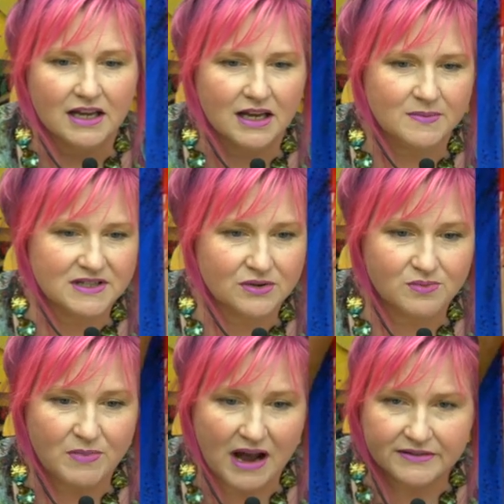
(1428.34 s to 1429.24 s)
Keeps those
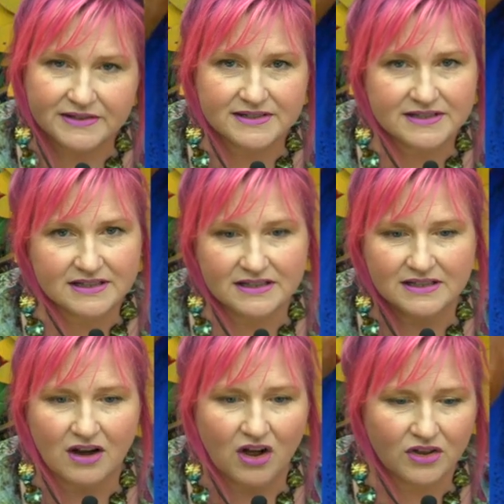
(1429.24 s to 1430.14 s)
mountains
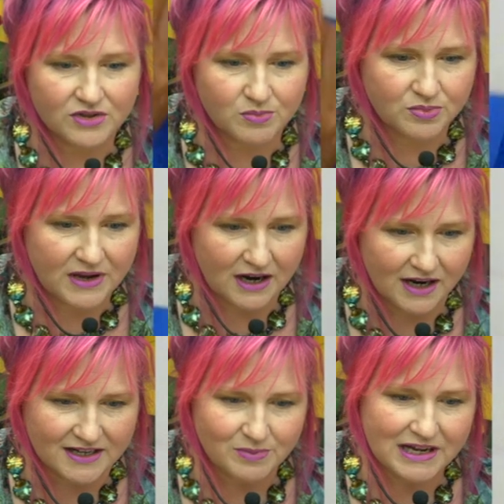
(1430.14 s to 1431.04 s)
and all those
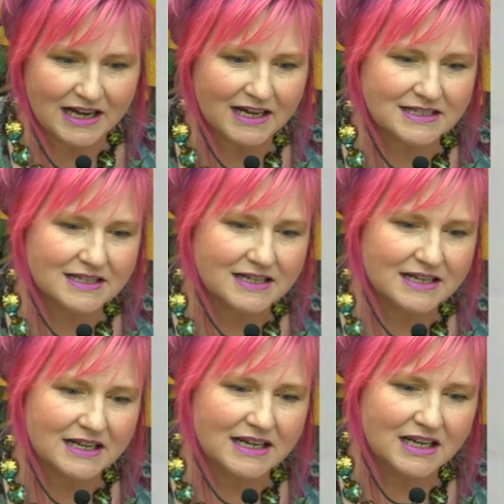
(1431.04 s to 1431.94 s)
areas, but
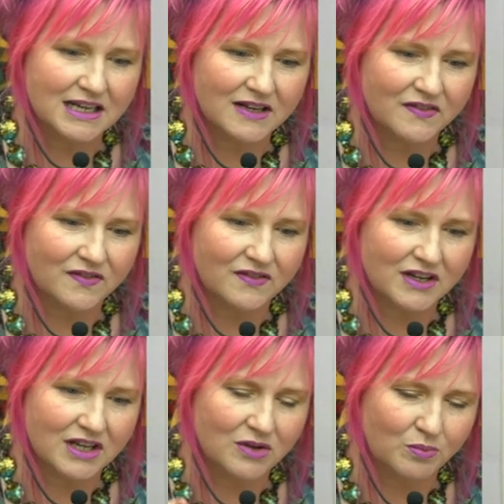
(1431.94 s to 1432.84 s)
if
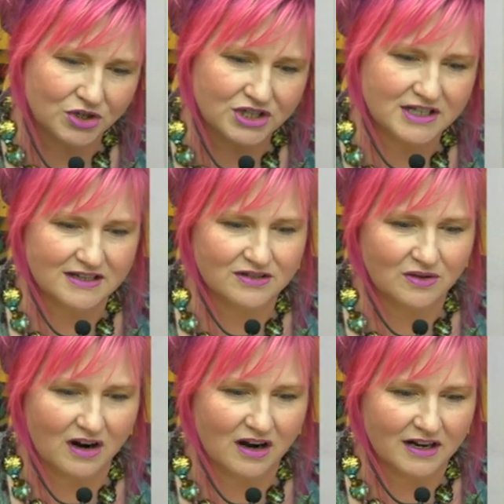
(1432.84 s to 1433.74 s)
you pushed it down too
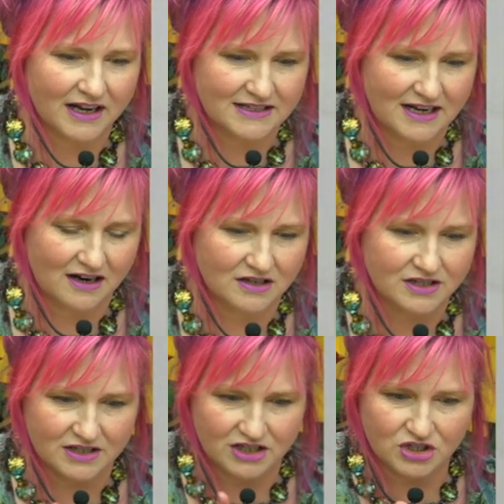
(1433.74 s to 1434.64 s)
hard, it
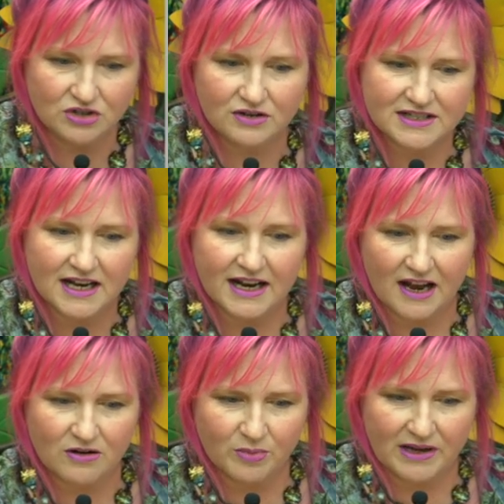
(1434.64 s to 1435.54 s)
tears. Did you notice that I
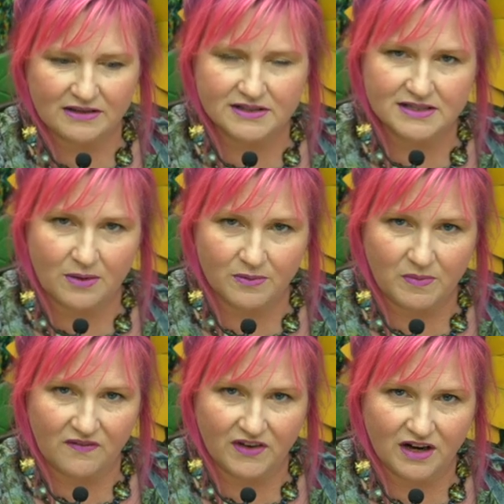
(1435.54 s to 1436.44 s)
counterbalanced that with
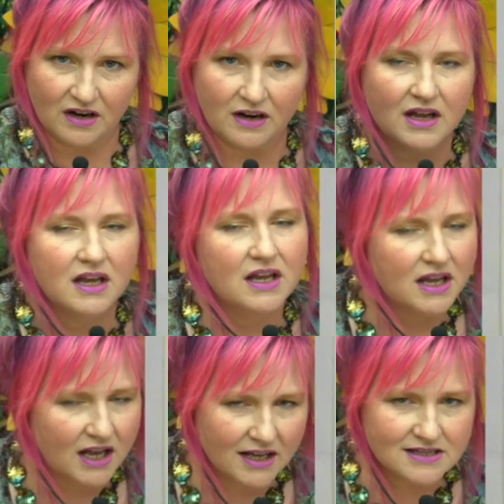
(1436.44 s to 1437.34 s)
my finger?
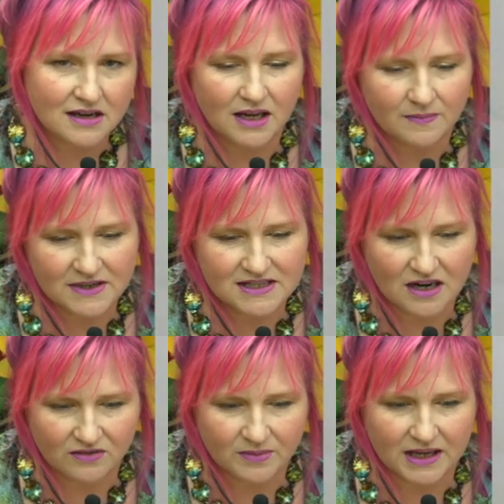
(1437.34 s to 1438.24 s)
That's how I kept that
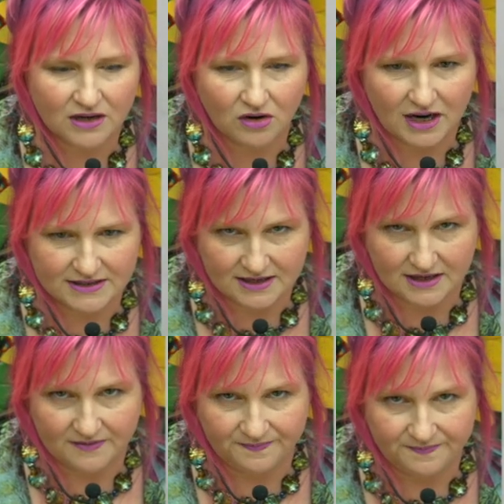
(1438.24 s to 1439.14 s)
tear from getting crazy.